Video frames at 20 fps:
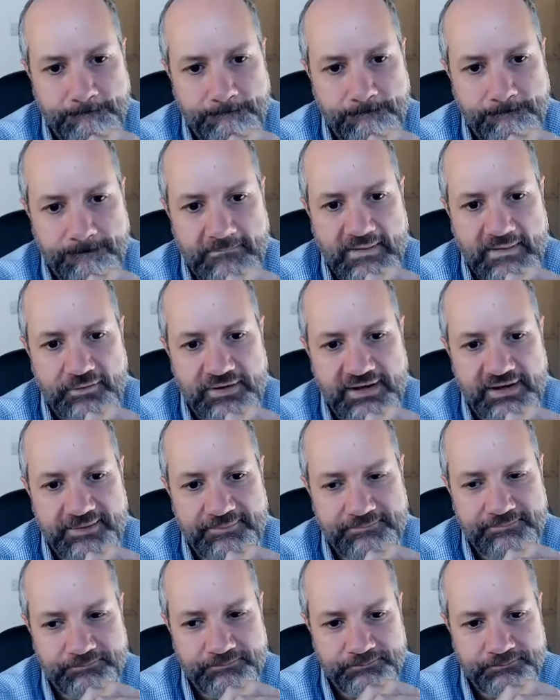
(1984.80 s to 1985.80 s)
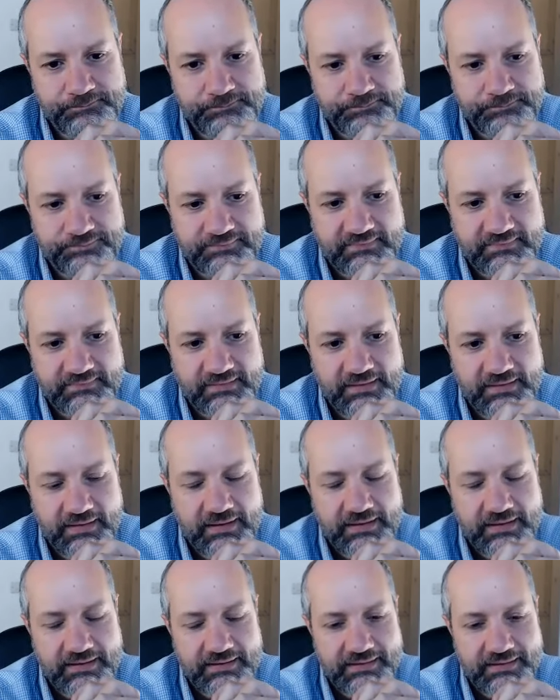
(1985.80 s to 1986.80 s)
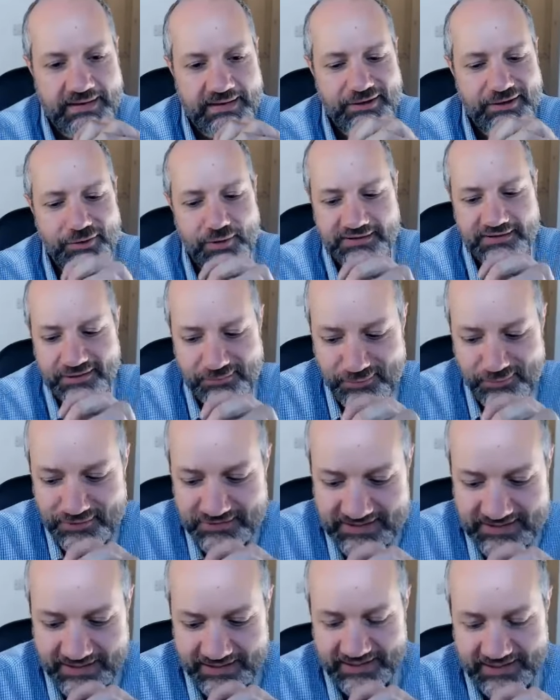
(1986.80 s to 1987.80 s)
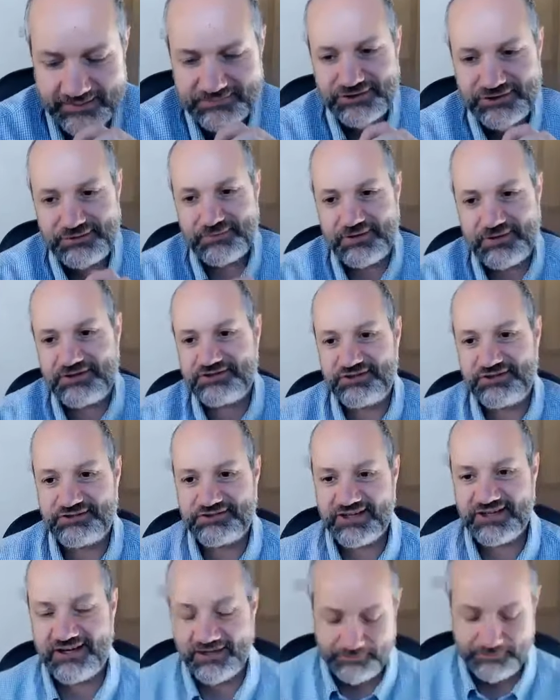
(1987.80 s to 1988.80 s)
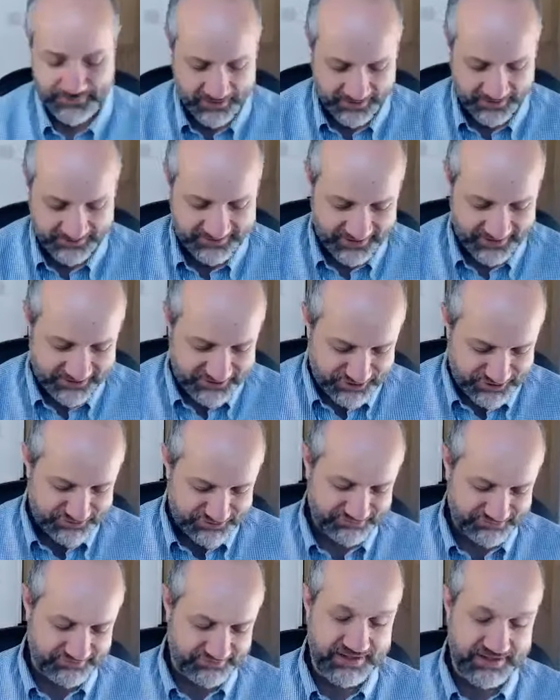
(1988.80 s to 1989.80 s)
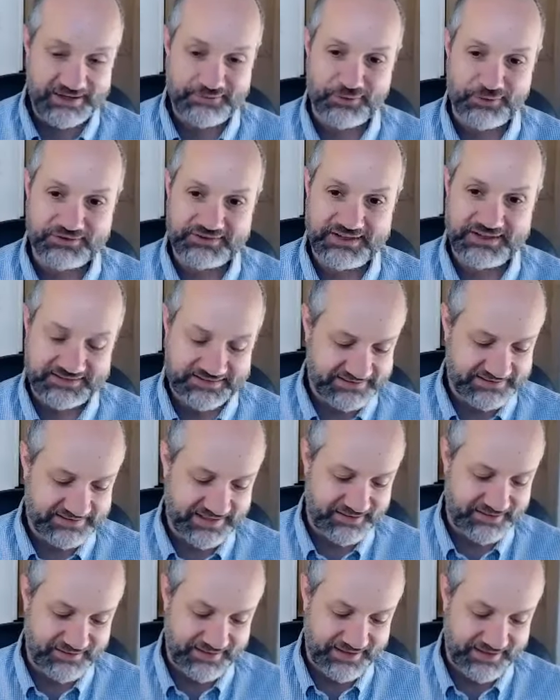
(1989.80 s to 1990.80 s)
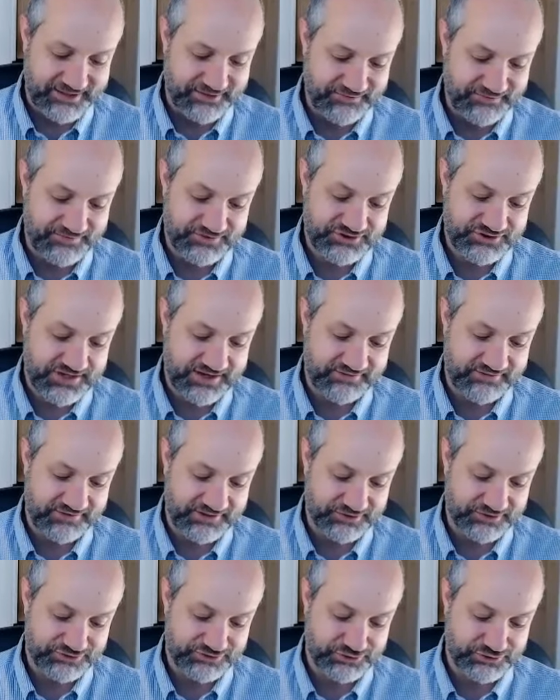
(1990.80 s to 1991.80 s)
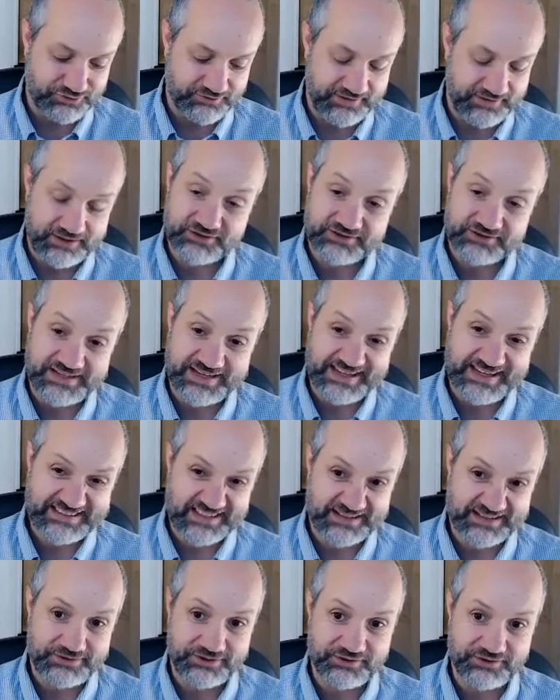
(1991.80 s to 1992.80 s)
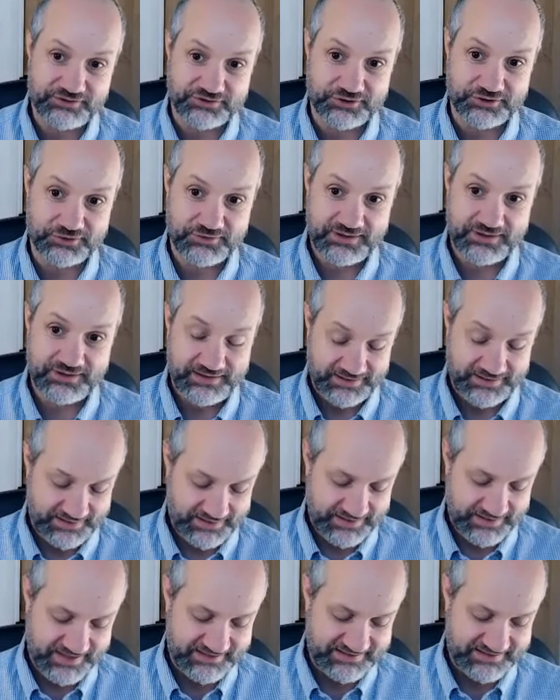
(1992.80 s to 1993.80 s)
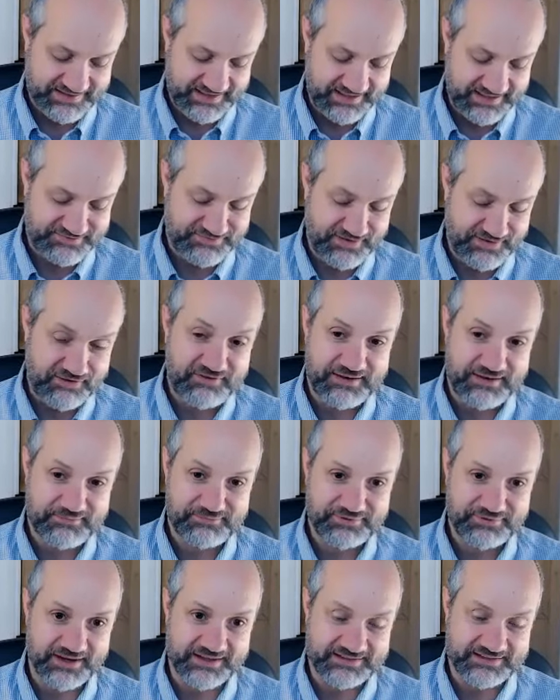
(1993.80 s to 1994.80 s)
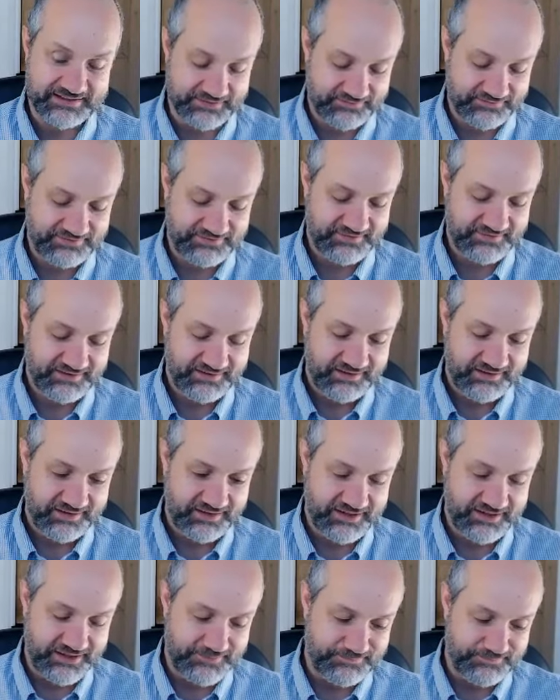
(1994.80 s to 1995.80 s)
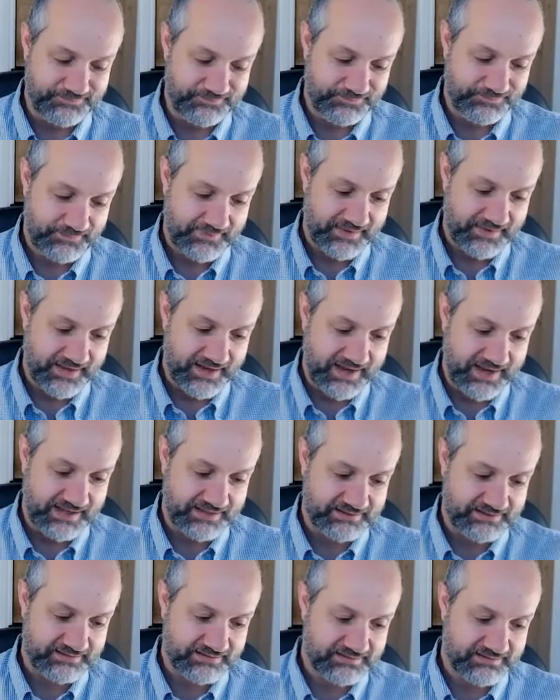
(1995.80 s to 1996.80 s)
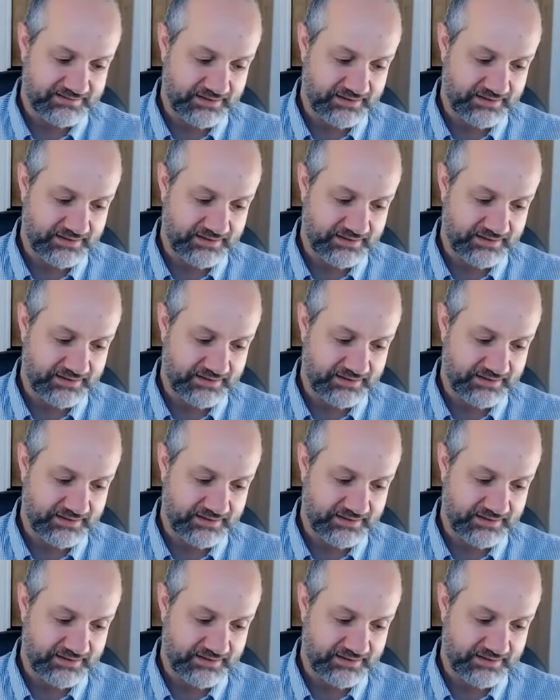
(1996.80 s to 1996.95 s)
Okay. Neal, I don't want to take up too much of your time, but I just really wanted to say thank you for sharing your story because it is unusual. It's very impressive. And